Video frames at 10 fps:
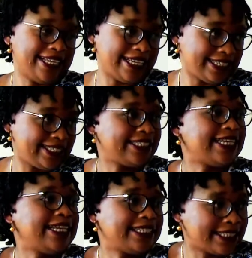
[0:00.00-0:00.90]

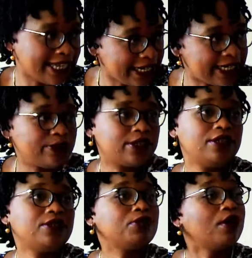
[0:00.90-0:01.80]
Exactly, you
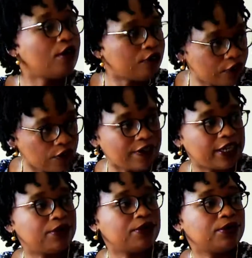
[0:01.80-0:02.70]
tend to
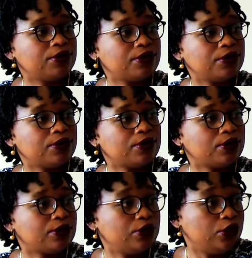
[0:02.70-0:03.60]
overvalue
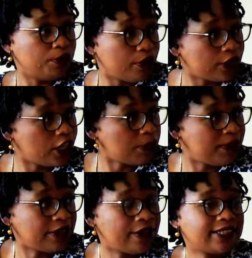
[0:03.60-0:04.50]
the product
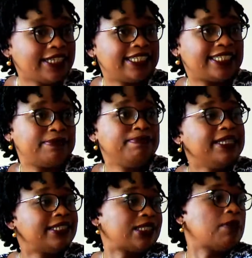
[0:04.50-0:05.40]
because it
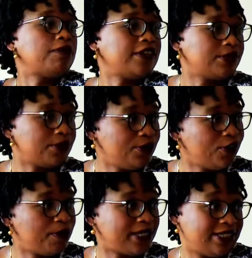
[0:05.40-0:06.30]
means something to
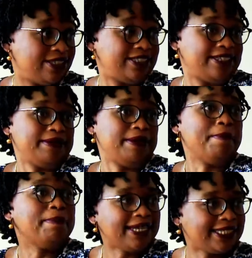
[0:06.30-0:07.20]
you, but it doesn't
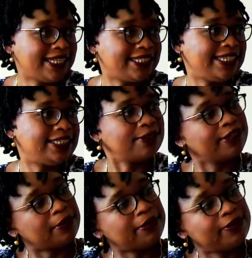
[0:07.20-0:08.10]
mean that it's
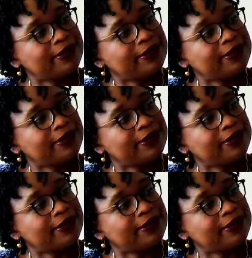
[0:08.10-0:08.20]
going to be the